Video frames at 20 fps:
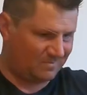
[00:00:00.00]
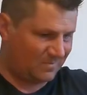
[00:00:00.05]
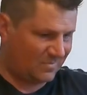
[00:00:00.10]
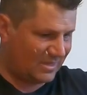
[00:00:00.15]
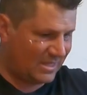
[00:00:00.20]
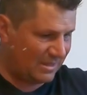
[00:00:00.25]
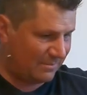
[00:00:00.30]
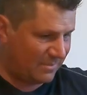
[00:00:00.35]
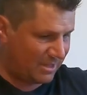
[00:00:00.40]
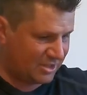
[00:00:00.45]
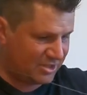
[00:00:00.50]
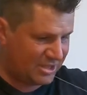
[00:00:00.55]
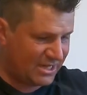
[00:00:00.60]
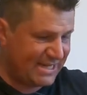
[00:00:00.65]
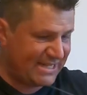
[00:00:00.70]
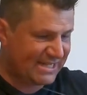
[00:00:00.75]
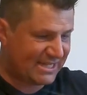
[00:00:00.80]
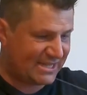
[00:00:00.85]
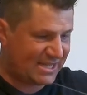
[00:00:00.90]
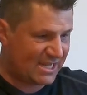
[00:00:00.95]
that much
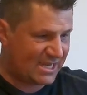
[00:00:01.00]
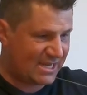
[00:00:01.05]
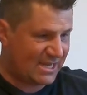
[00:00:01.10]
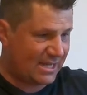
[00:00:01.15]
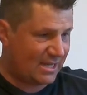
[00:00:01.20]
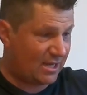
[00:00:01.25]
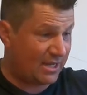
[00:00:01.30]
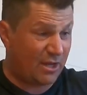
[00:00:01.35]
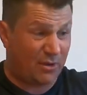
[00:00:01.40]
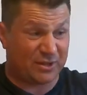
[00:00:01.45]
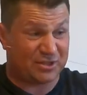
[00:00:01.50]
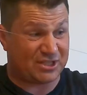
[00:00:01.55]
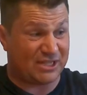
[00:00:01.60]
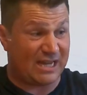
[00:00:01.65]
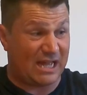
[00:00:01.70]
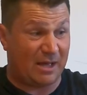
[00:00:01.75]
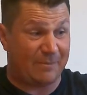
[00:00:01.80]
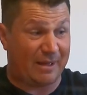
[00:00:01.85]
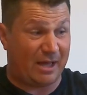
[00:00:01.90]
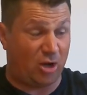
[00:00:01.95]
easier than that. I know I say
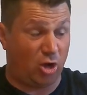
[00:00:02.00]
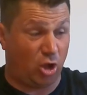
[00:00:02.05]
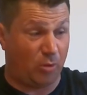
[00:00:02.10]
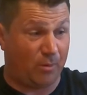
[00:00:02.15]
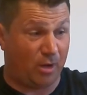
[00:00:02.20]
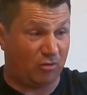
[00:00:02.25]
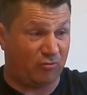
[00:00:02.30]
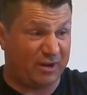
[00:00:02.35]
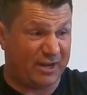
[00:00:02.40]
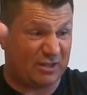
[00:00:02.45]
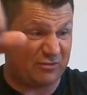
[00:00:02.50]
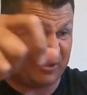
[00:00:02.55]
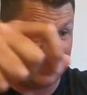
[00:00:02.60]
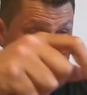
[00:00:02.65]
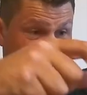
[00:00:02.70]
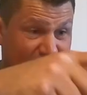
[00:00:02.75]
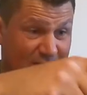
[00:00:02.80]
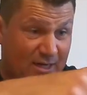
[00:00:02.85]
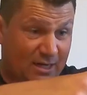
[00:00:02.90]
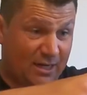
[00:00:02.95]
that about a lot of my rigs,
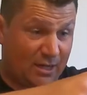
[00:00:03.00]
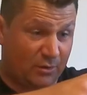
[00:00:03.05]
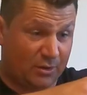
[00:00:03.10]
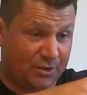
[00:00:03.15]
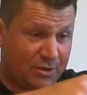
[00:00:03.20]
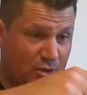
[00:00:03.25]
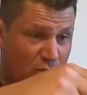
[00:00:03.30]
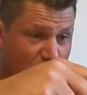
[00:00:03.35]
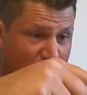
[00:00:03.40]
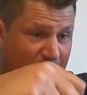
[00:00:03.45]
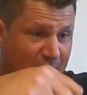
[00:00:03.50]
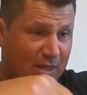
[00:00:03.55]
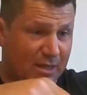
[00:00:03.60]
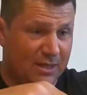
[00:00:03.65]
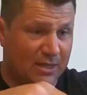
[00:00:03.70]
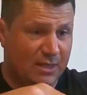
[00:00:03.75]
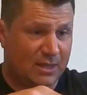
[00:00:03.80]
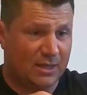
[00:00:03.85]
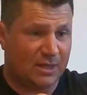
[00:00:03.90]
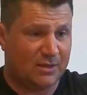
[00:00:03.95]
really. I don't know I do, but
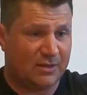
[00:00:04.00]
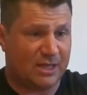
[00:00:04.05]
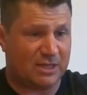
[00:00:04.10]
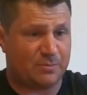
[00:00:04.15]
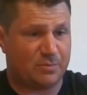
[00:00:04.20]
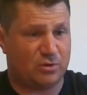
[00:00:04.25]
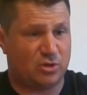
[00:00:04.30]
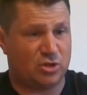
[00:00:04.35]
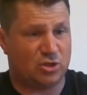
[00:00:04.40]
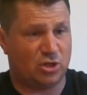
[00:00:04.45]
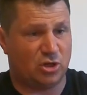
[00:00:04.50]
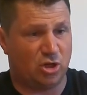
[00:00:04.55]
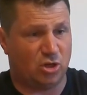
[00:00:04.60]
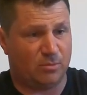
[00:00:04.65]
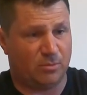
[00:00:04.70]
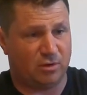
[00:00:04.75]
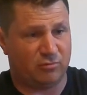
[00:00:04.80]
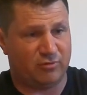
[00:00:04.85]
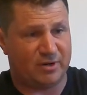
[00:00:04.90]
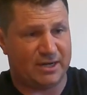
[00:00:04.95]
that's because a lot
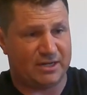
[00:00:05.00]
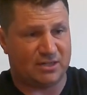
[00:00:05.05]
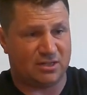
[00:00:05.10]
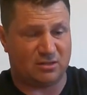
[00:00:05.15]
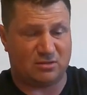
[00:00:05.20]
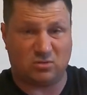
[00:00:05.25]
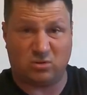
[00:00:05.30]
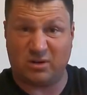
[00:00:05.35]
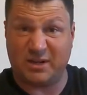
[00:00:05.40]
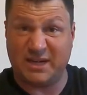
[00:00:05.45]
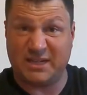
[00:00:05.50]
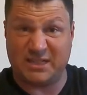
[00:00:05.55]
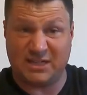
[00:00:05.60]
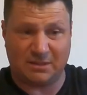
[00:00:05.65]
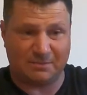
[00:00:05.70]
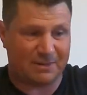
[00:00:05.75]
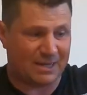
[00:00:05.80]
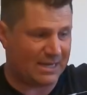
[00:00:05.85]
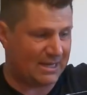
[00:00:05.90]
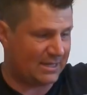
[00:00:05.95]
of my rigs are quite easy
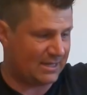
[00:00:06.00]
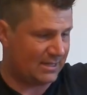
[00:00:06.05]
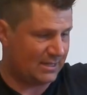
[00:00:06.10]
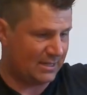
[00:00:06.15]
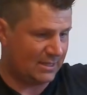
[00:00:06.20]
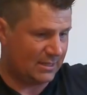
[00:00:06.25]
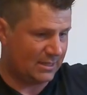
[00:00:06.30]
to make.